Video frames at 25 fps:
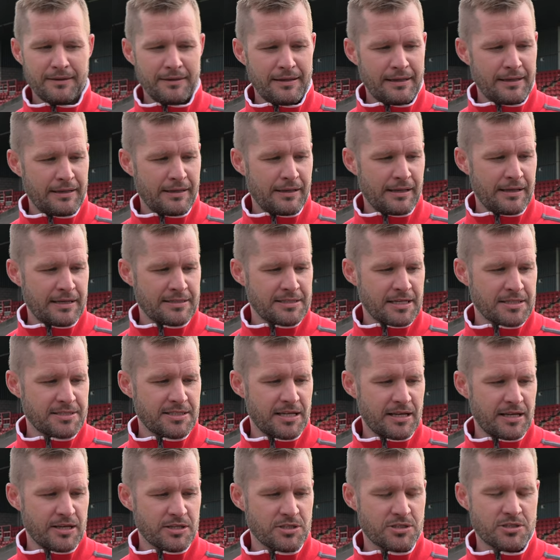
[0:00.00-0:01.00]
and as I
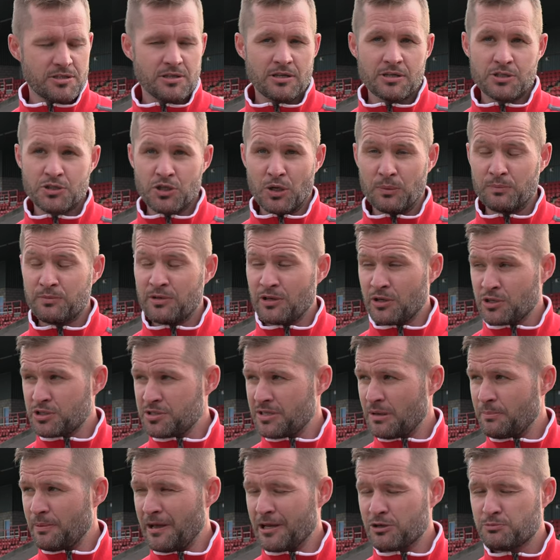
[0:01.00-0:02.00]
say, it's up to us
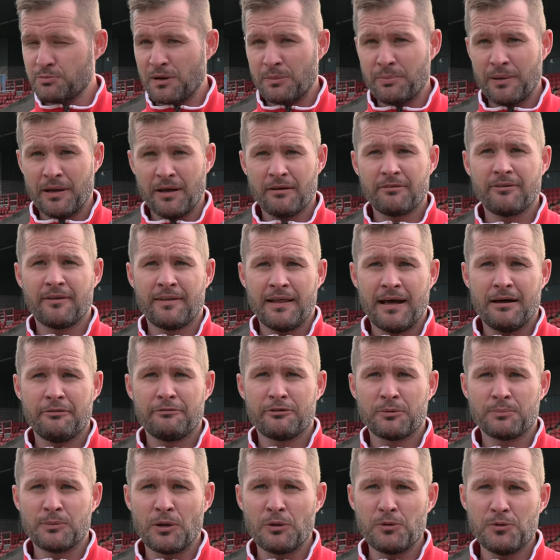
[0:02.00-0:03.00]
to best prepare for that
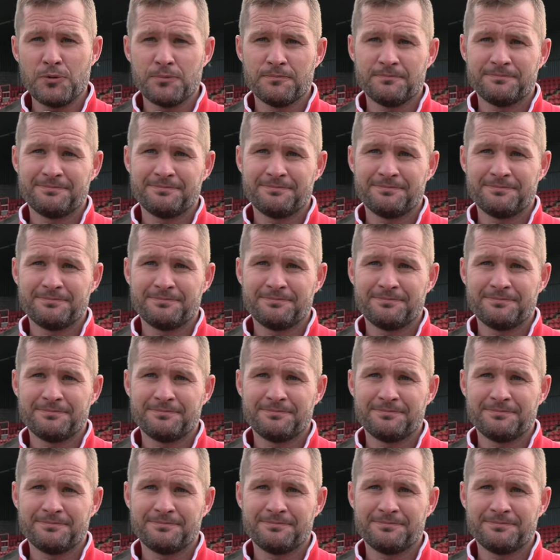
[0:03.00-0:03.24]
from now.